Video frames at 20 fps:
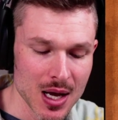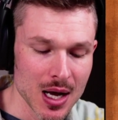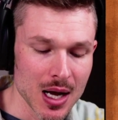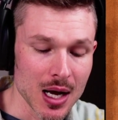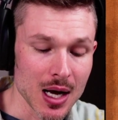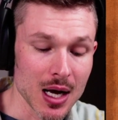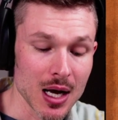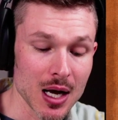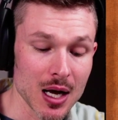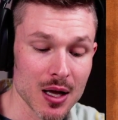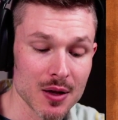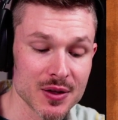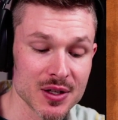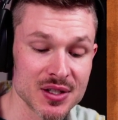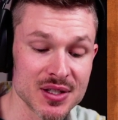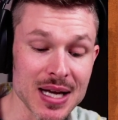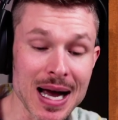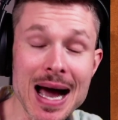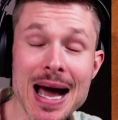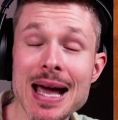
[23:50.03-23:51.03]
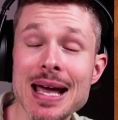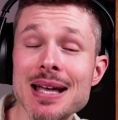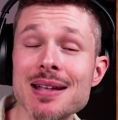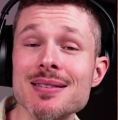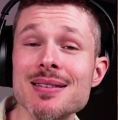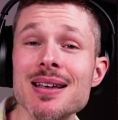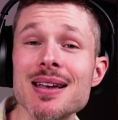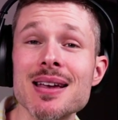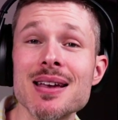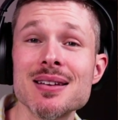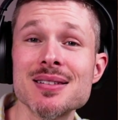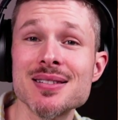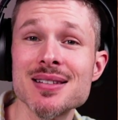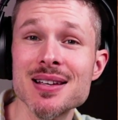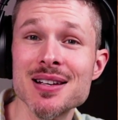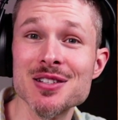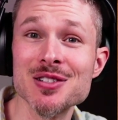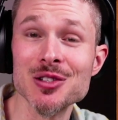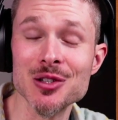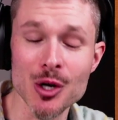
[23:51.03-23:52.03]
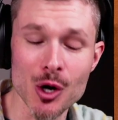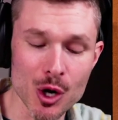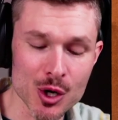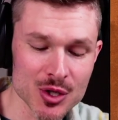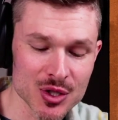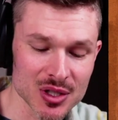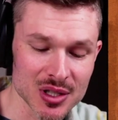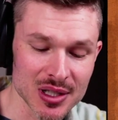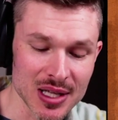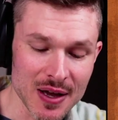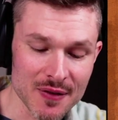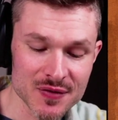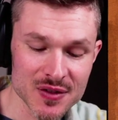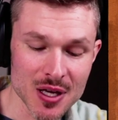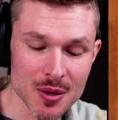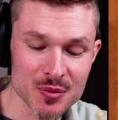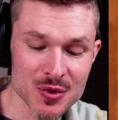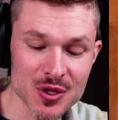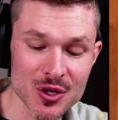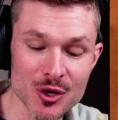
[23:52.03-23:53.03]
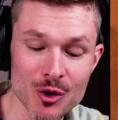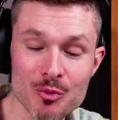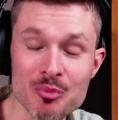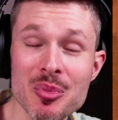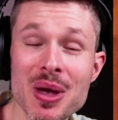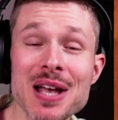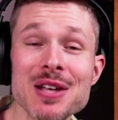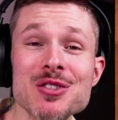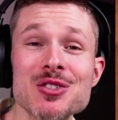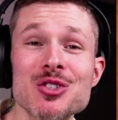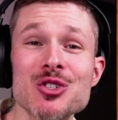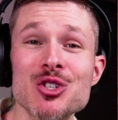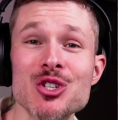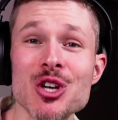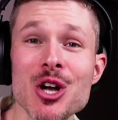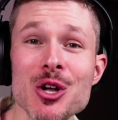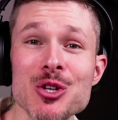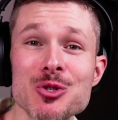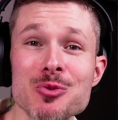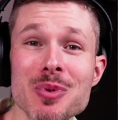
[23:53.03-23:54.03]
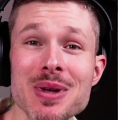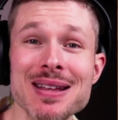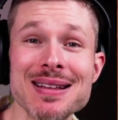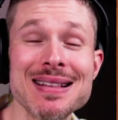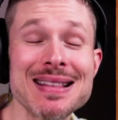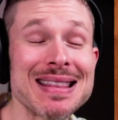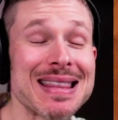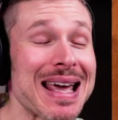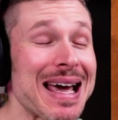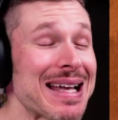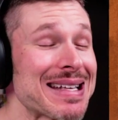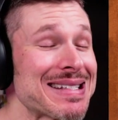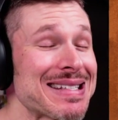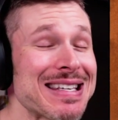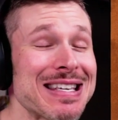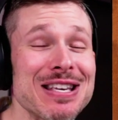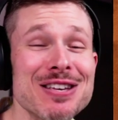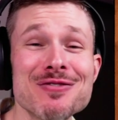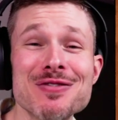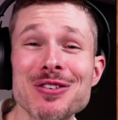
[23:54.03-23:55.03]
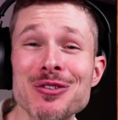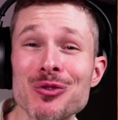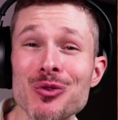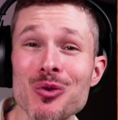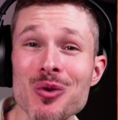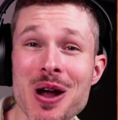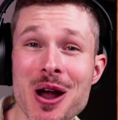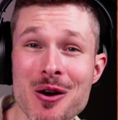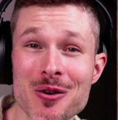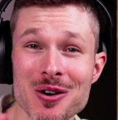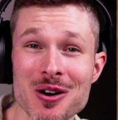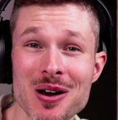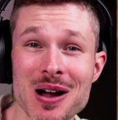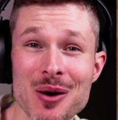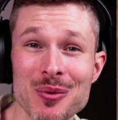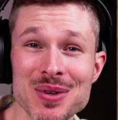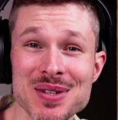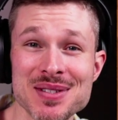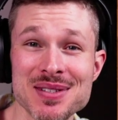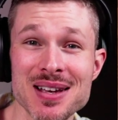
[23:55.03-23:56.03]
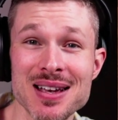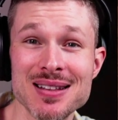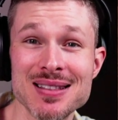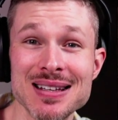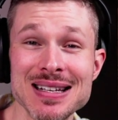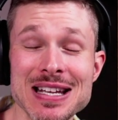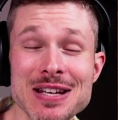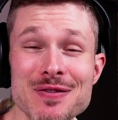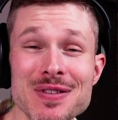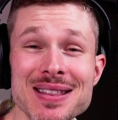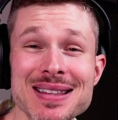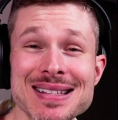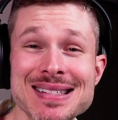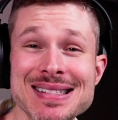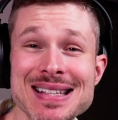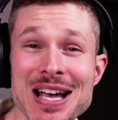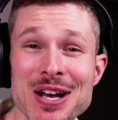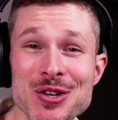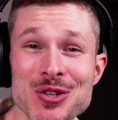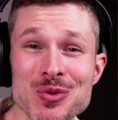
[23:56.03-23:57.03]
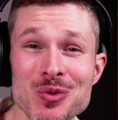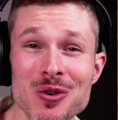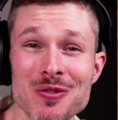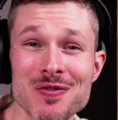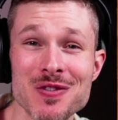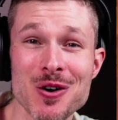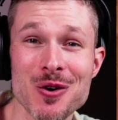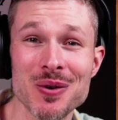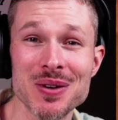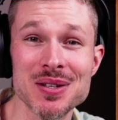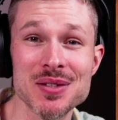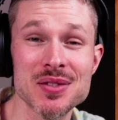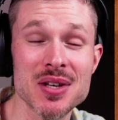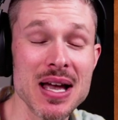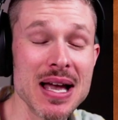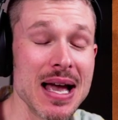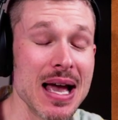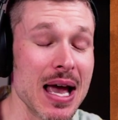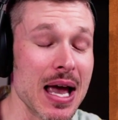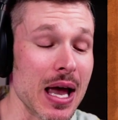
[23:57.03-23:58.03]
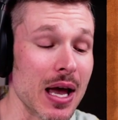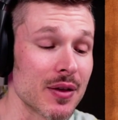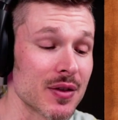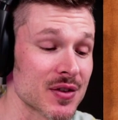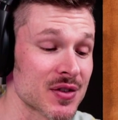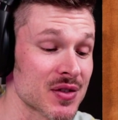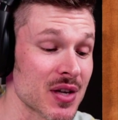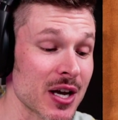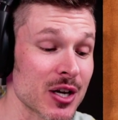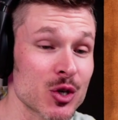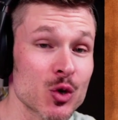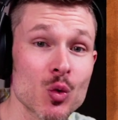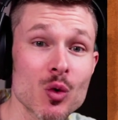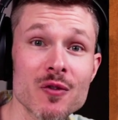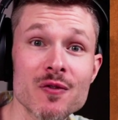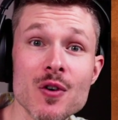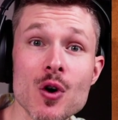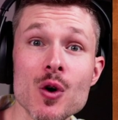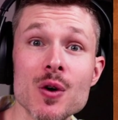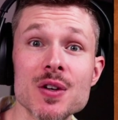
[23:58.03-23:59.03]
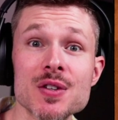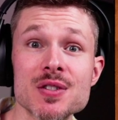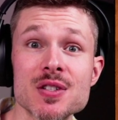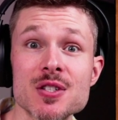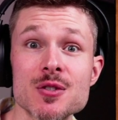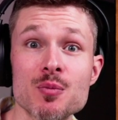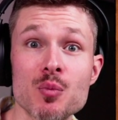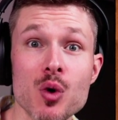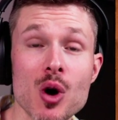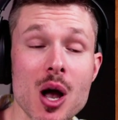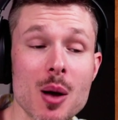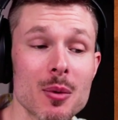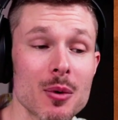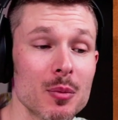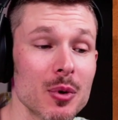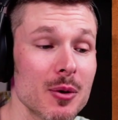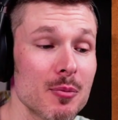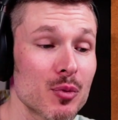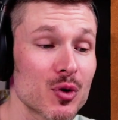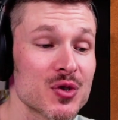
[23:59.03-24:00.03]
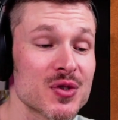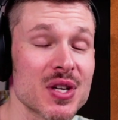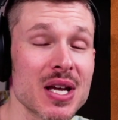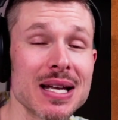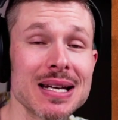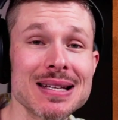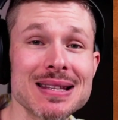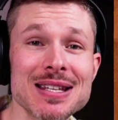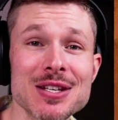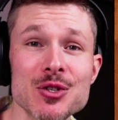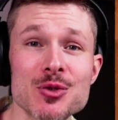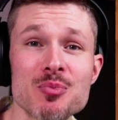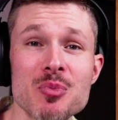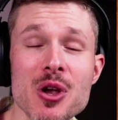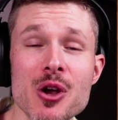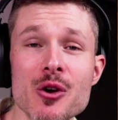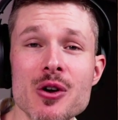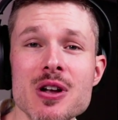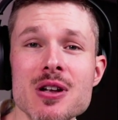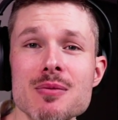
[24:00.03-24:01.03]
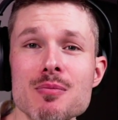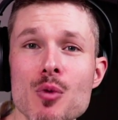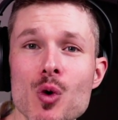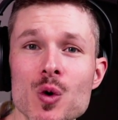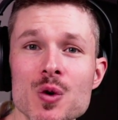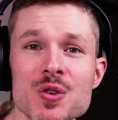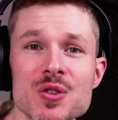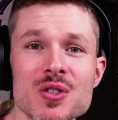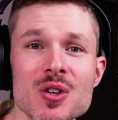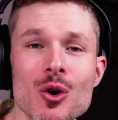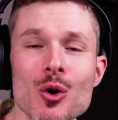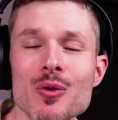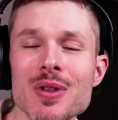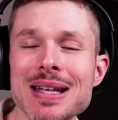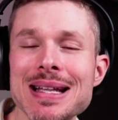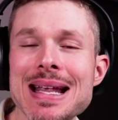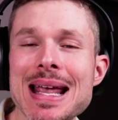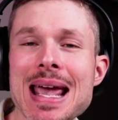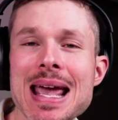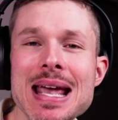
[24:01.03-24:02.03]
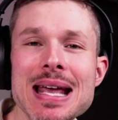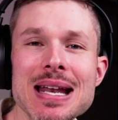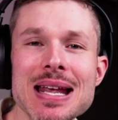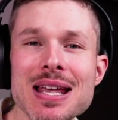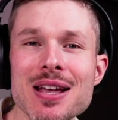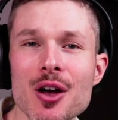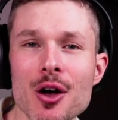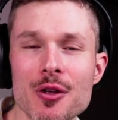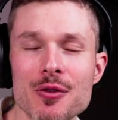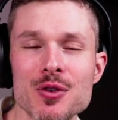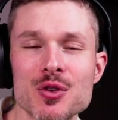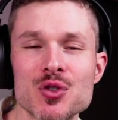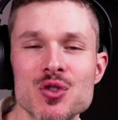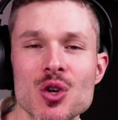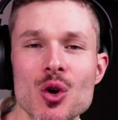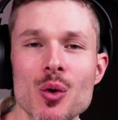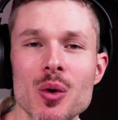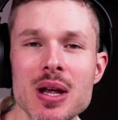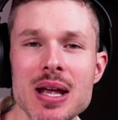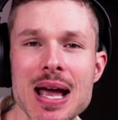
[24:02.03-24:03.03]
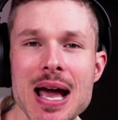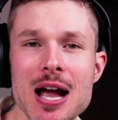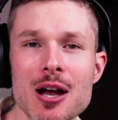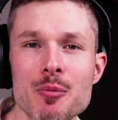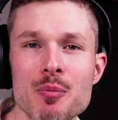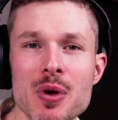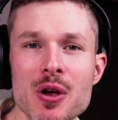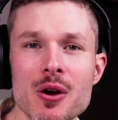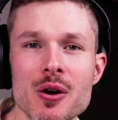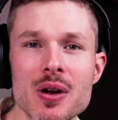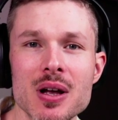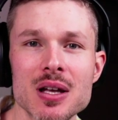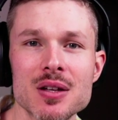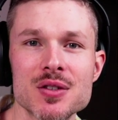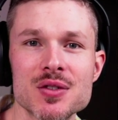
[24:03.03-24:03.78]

Uh, the diet, they said, is largely left up to your best judgment. That's even rarer, I would say, than even the sexual focus. And the sexual focus is probably presented this period more so than any other zodiac period.